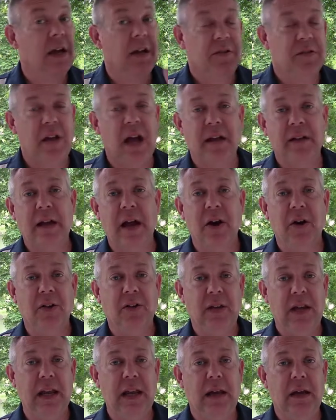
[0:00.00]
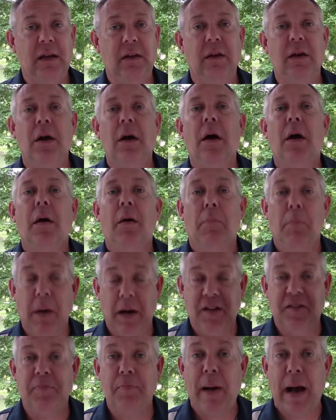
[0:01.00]
It's not guaranteed,
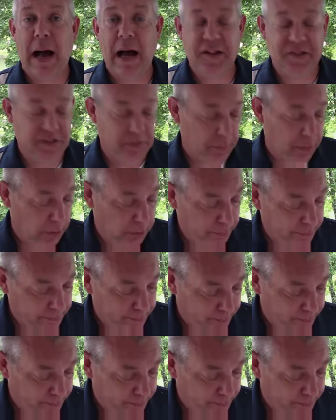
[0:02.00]
but it's possible.